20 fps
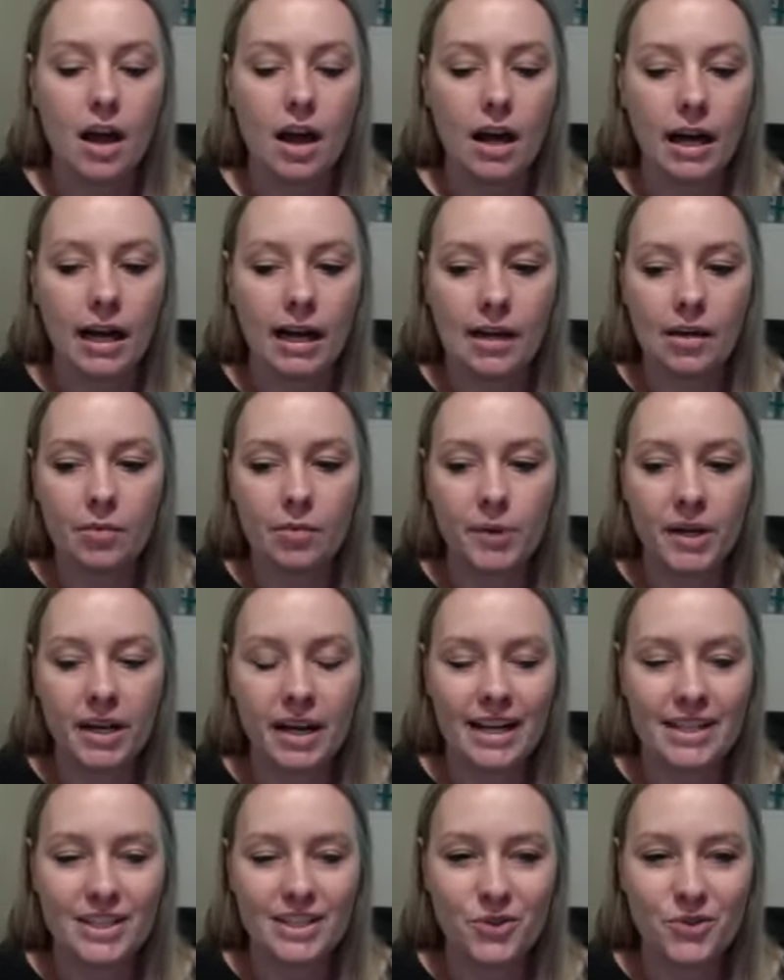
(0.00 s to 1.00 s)
But
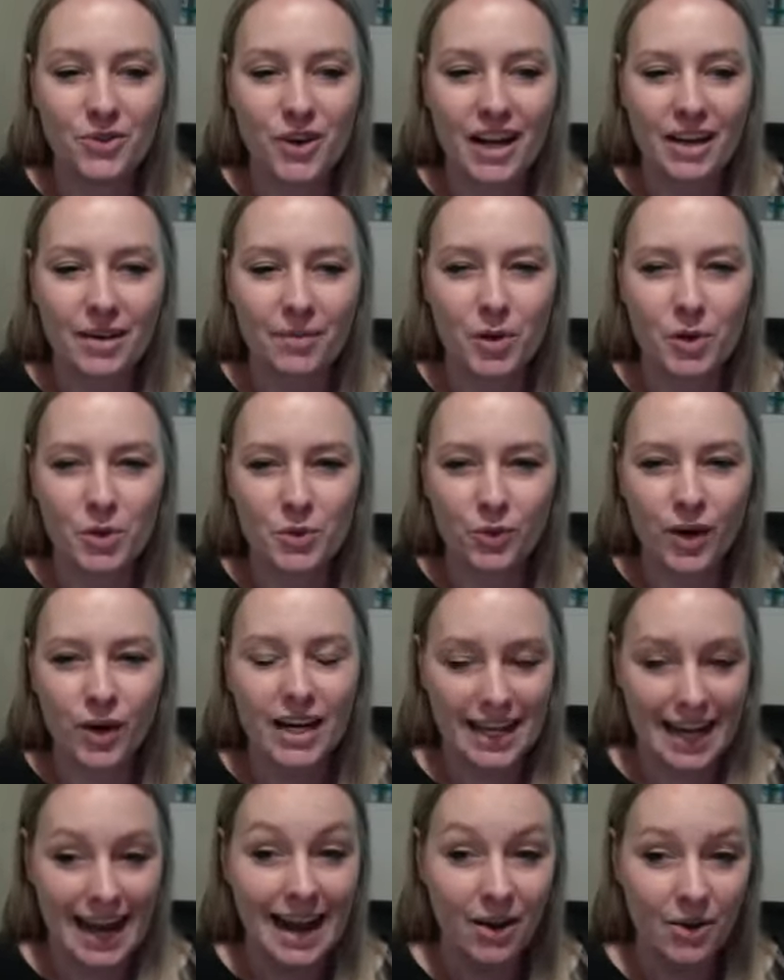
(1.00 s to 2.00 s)
I do find
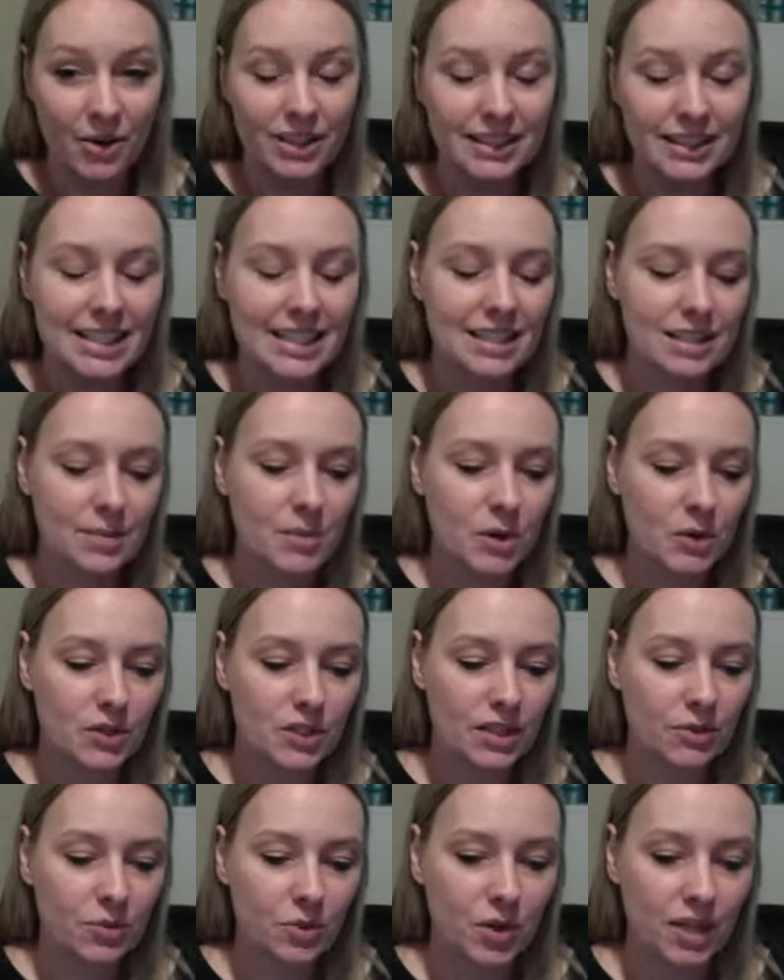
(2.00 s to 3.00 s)
right now, at least, most
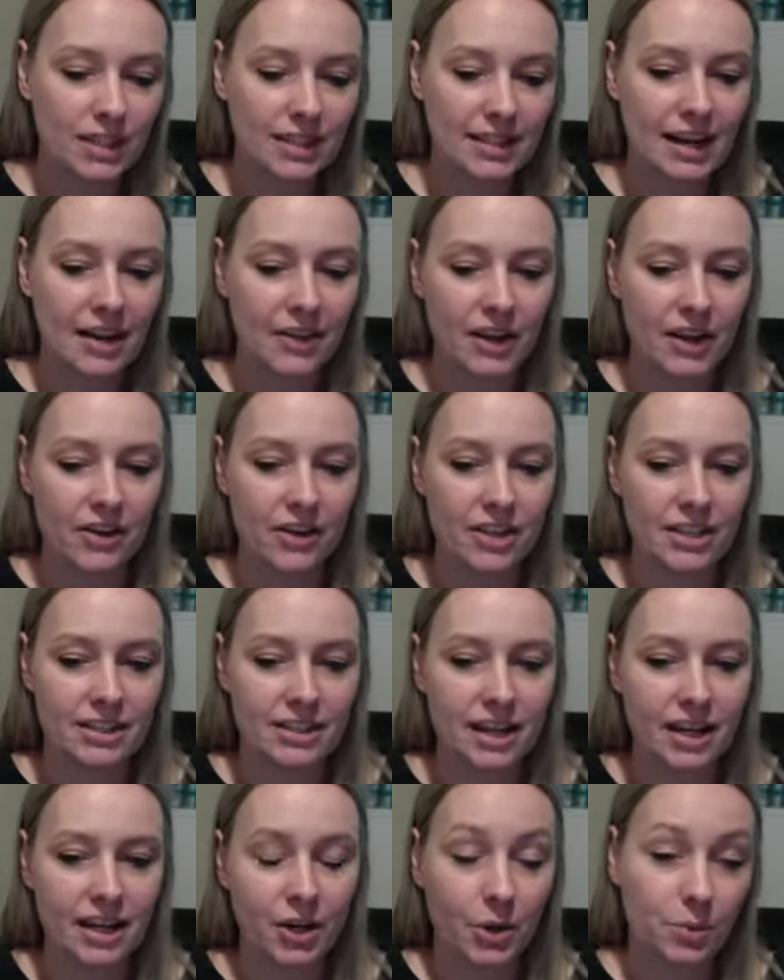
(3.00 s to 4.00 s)
of what's down there is
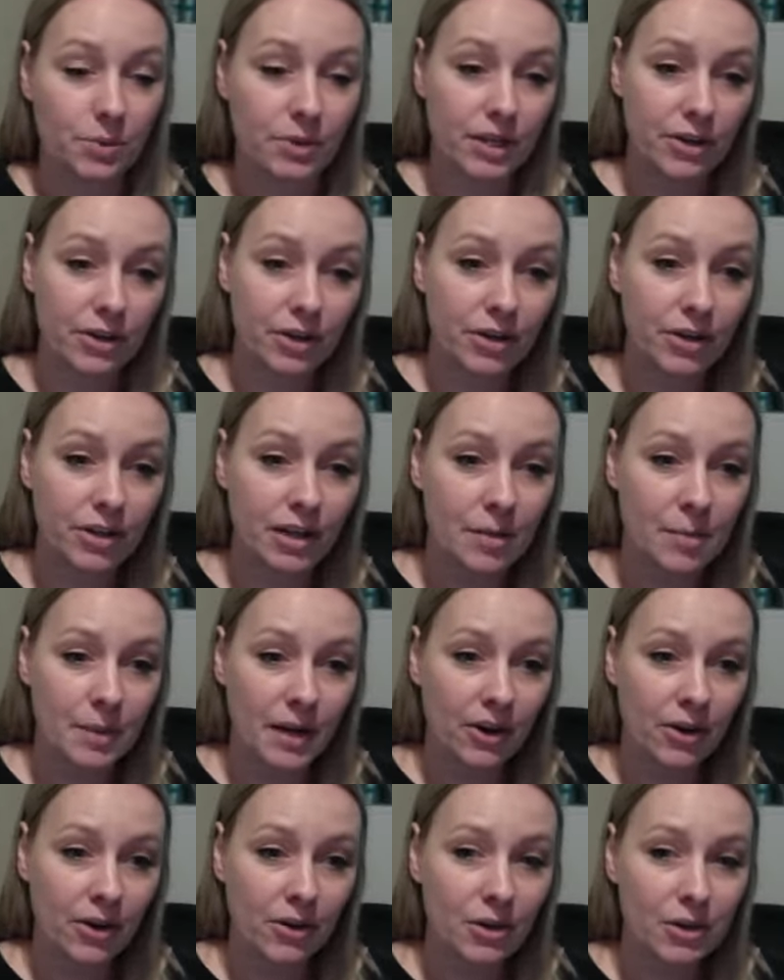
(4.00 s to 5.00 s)
like career
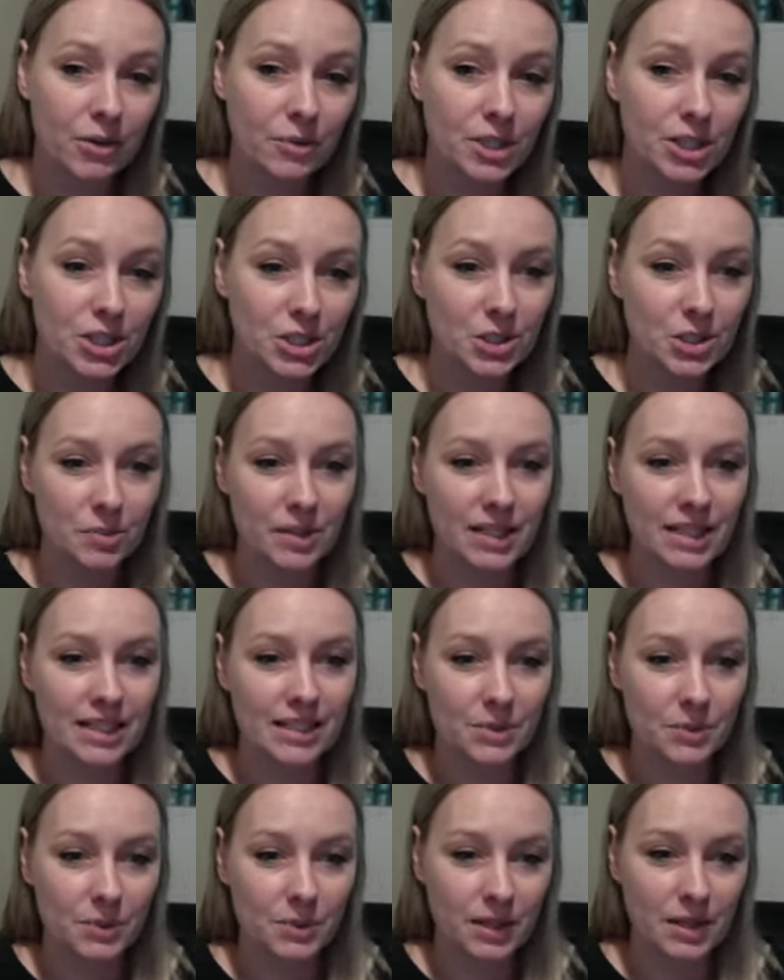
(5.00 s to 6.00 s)
apparel, which nobody
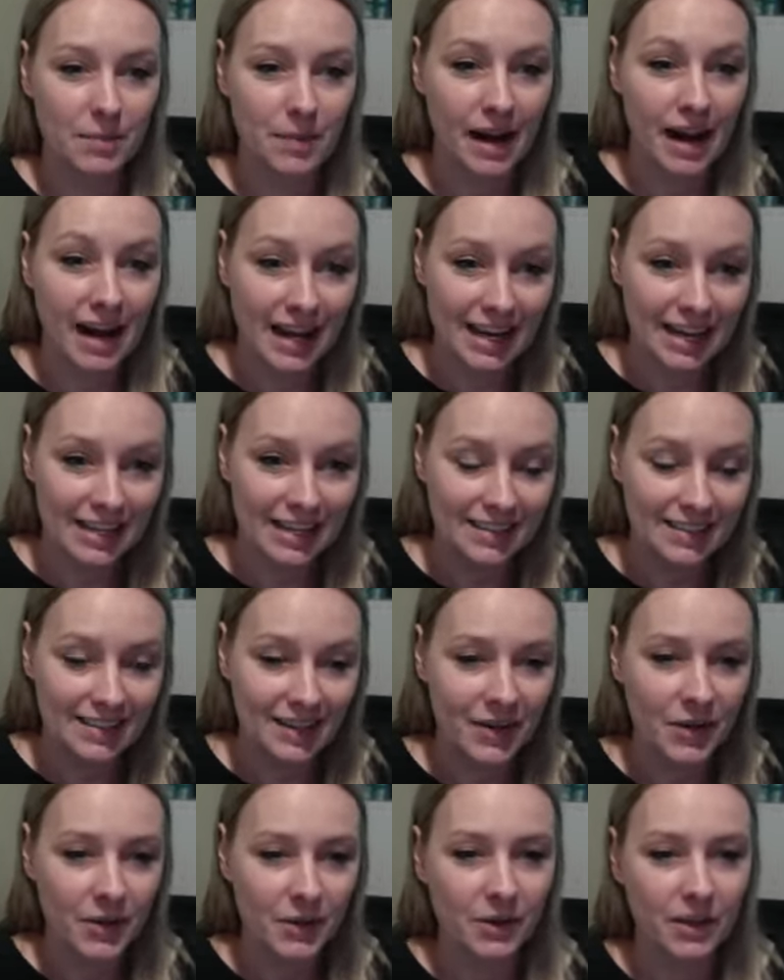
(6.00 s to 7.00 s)
is really buying.
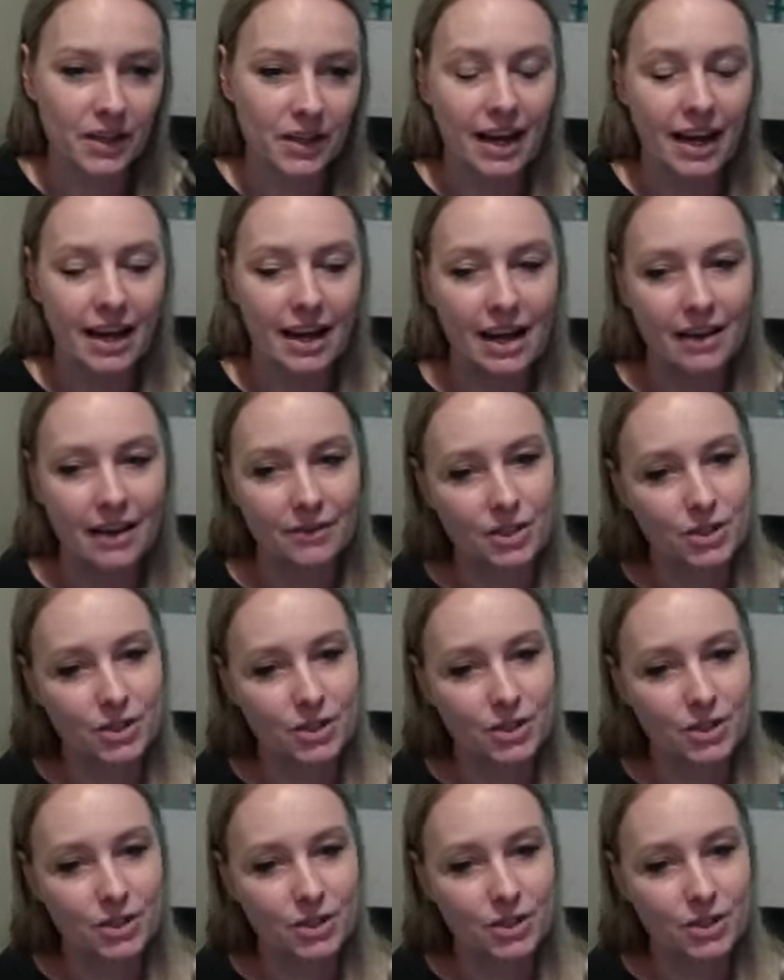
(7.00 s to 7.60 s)
So you kind of have to